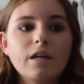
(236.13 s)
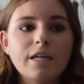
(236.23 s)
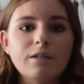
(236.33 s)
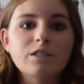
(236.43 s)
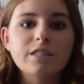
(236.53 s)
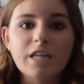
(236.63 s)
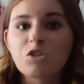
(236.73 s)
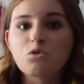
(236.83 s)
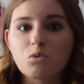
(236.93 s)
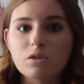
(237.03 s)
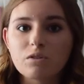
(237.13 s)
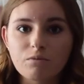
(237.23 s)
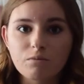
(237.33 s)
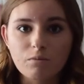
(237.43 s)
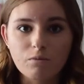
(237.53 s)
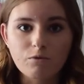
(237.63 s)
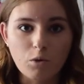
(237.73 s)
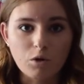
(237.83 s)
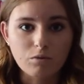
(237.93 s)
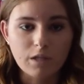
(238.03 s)
a scheduled
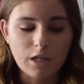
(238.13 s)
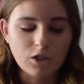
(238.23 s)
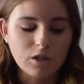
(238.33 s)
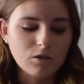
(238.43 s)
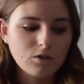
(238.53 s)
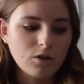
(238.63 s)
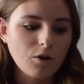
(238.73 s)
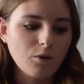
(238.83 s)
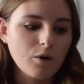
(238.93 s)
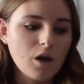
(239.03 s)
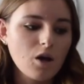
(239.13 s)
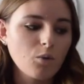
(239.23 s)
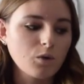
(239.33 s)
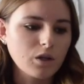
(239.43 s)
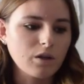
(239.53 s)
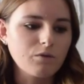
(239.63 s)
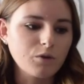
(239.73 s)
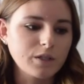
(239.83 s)
photo session. So when, for